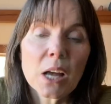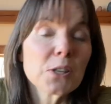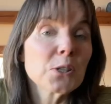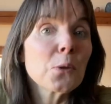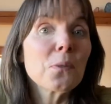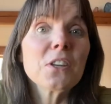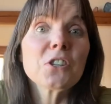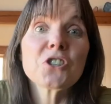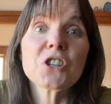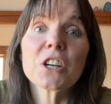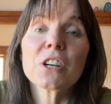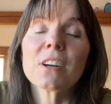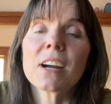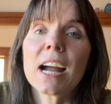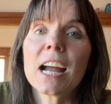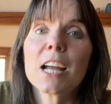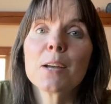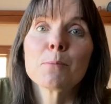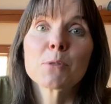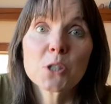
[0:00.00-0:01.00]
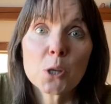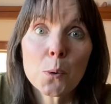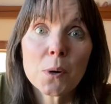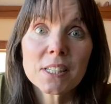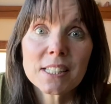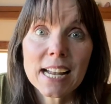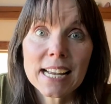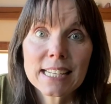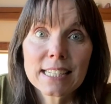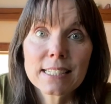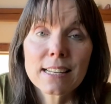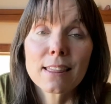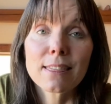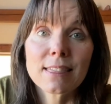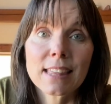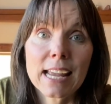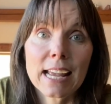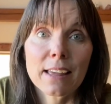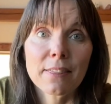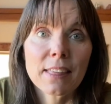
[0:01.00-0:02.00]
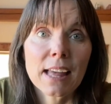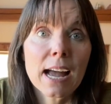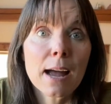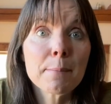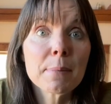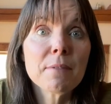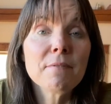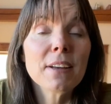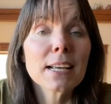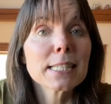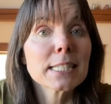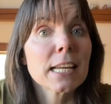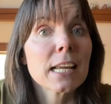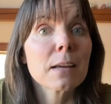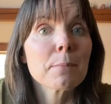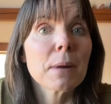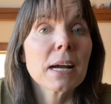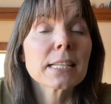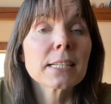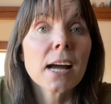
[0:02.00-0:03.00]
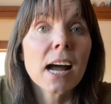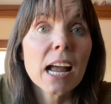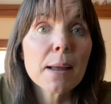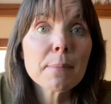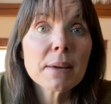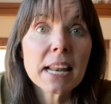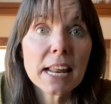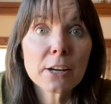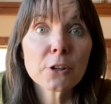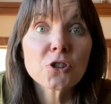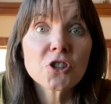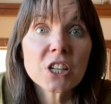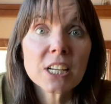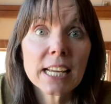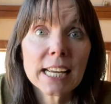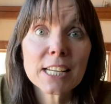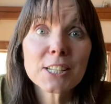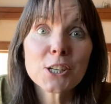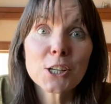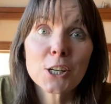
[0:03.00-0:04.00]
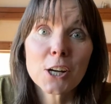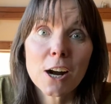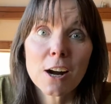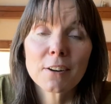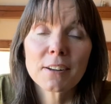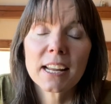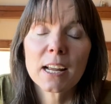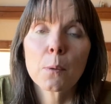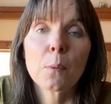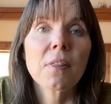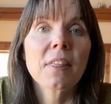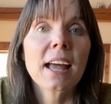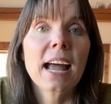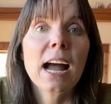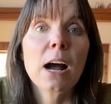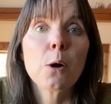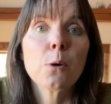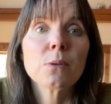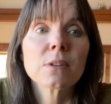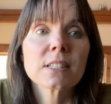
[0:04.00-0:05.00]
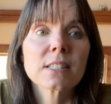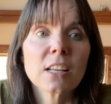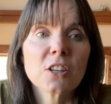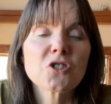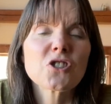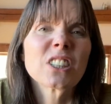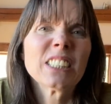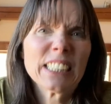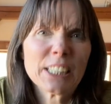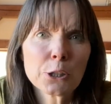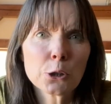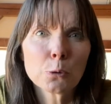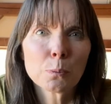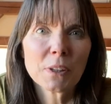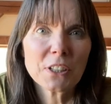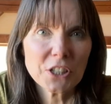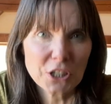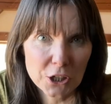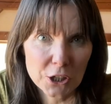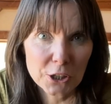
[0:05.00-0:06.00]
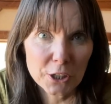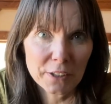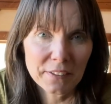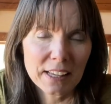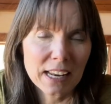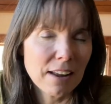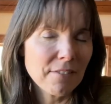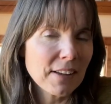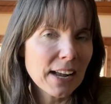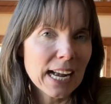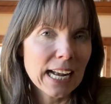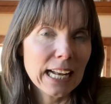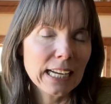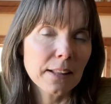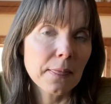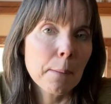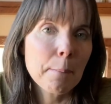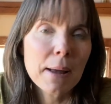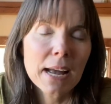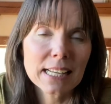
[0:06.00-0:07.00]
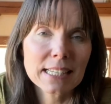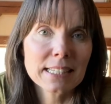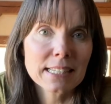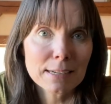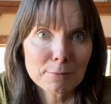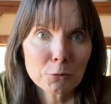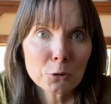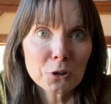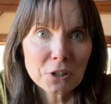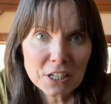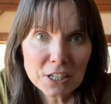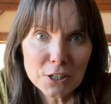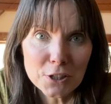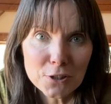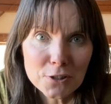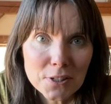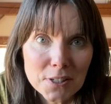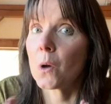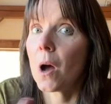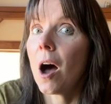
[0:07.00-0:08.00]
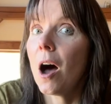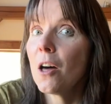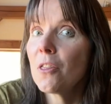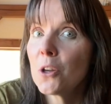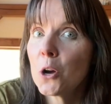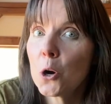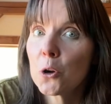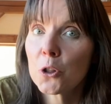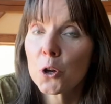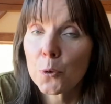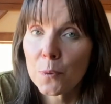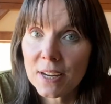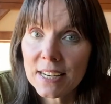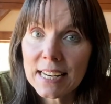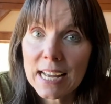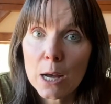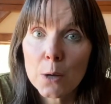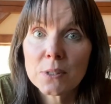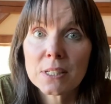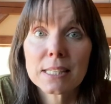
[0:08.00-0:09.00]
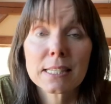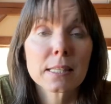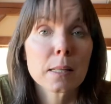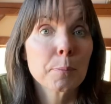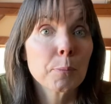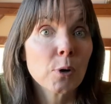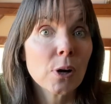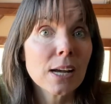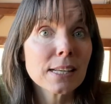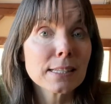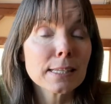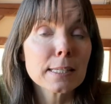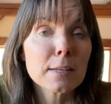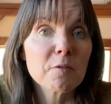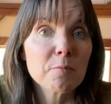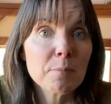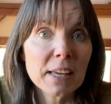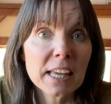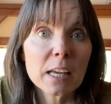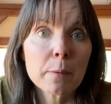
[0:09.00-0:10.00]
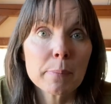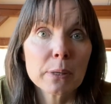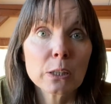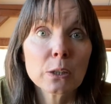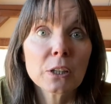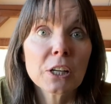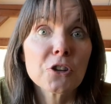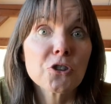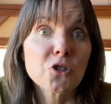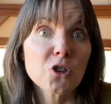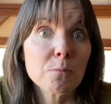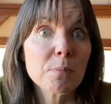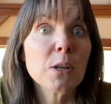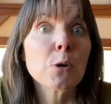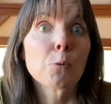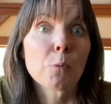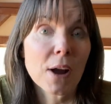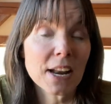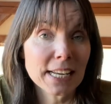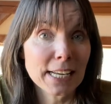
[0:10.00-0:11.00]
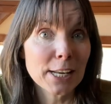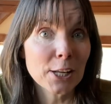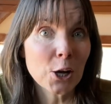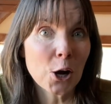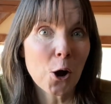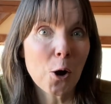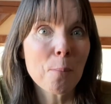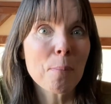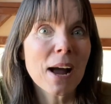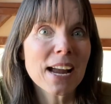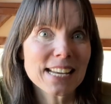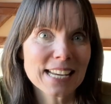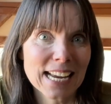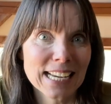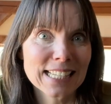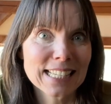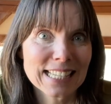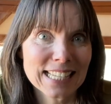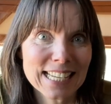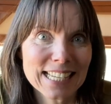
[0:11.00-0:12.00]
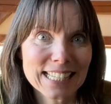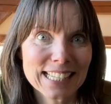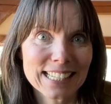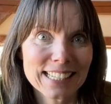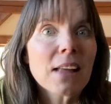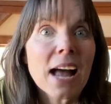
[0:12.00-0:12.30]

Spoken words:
So this year, I am so excited to think that I'm investing my time and energy into gardening without such little return that I've had in the past several years. Although the greenhouse is in the process of being built, it should be ready to go by next season.